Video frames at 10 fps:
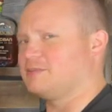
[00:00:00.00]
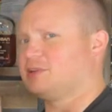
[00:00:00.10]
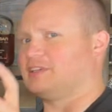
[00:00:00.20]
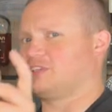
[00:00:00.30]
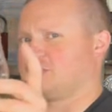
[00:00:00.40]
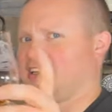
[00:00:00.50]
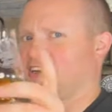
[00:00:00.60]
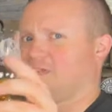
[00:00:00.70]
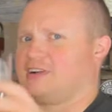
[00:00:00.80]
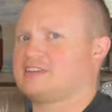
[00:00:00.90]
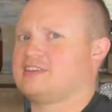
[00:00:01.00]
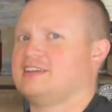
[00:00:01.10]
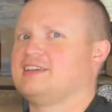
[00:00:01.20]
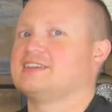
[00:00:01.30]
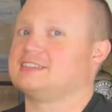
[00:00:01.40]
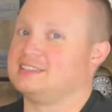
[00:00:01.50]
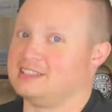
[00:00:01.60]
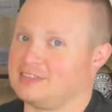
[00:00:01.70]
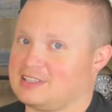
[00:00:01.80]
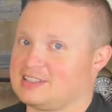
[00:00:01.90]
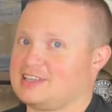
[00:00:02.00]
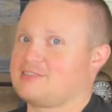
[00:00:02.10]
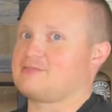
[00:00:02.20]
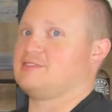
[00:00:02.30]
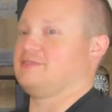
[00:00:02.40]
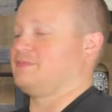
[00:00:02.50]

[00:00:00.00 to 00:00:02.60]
but let's try it on the rocks, see if that's any different.